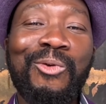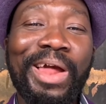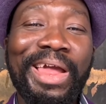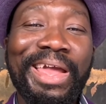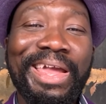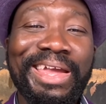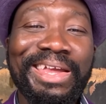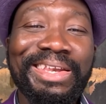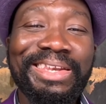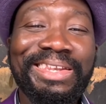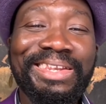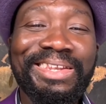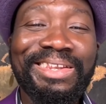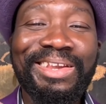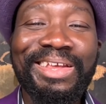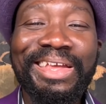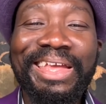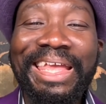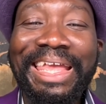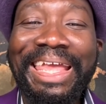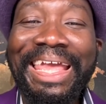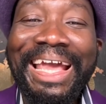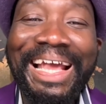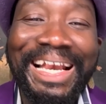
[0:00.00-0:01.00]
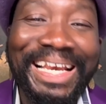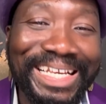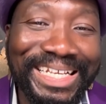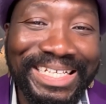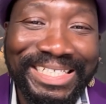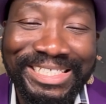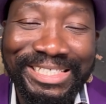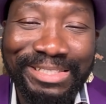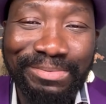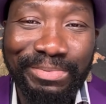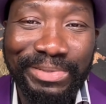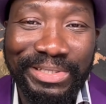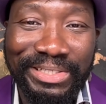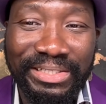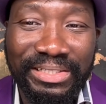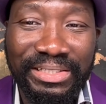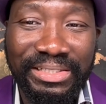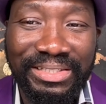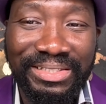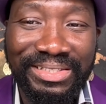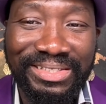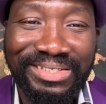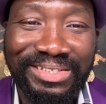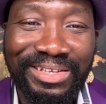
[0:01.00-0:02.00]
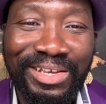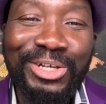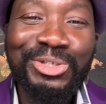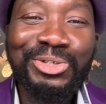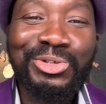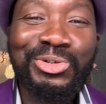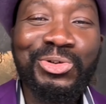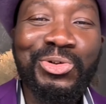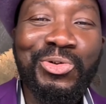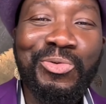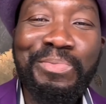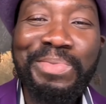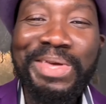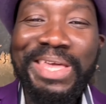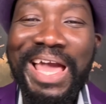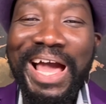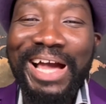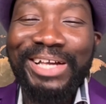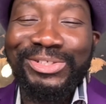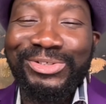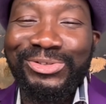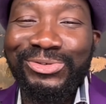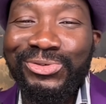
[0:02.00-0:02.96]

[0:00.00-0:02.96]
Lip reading: in English means do me, I do